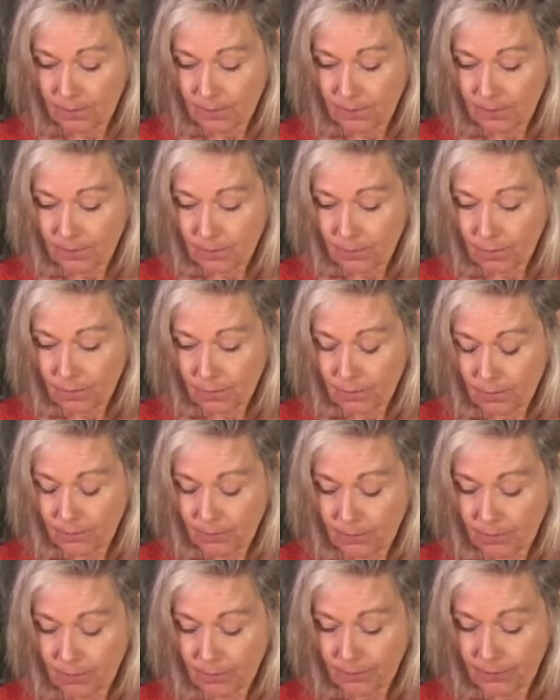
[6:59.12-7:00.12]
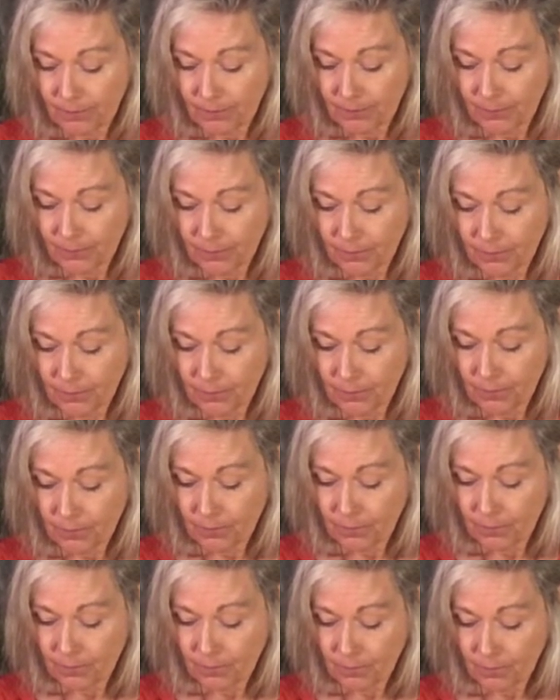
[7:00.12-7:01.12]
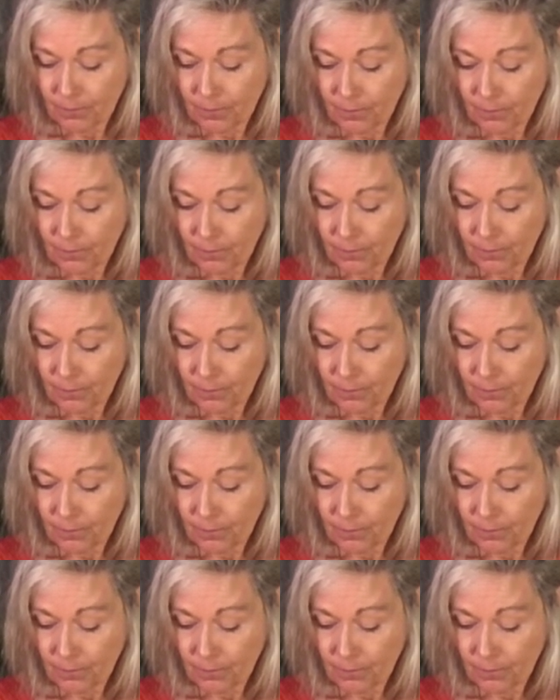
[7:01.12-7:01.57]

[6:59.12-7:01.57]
(silence)